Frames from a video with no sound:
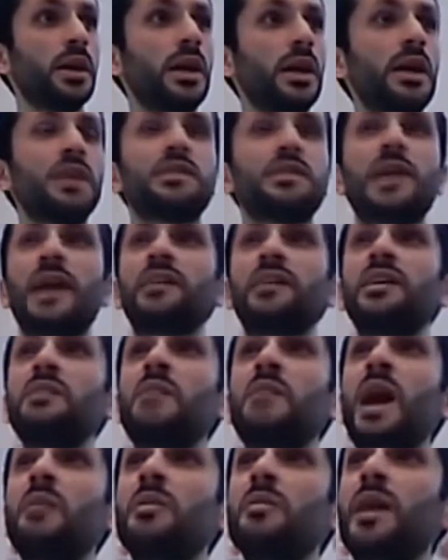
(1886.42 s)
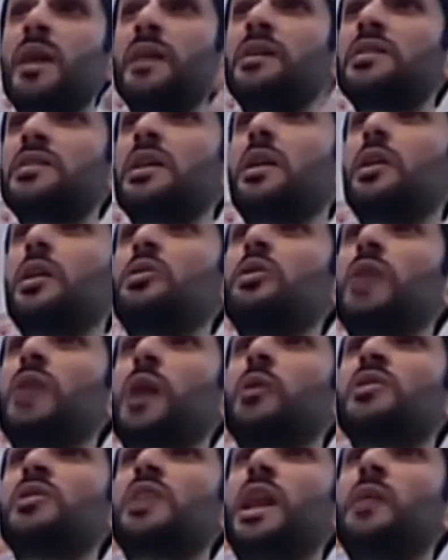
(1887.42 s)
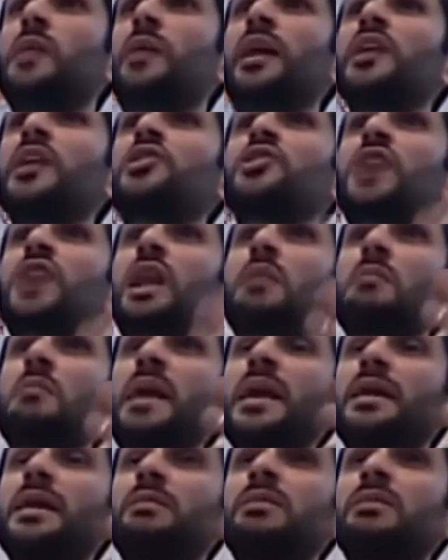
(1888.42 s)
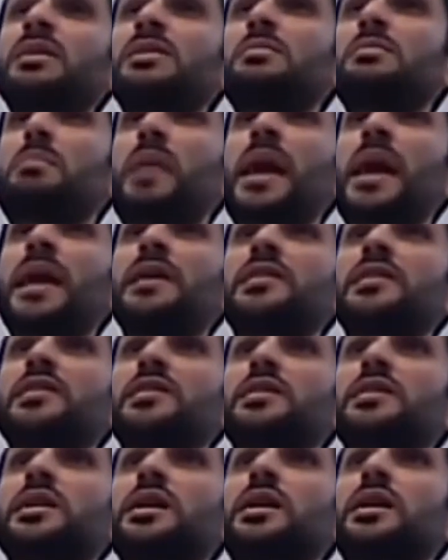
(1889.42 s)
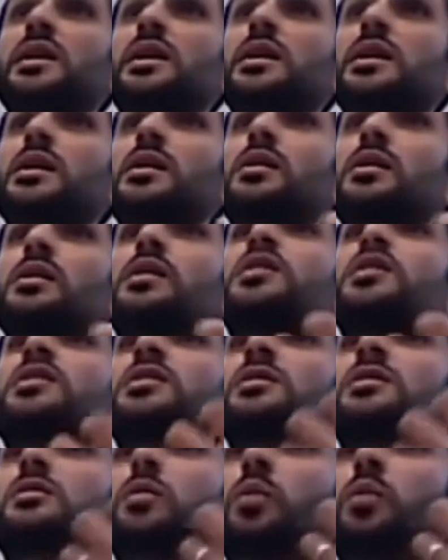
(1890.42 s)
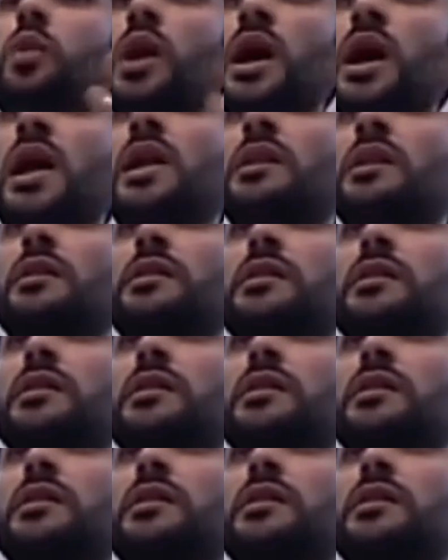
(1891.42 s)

is that Imam al-Mahdi sallallahu wasallam alayhi shall make this place, this world,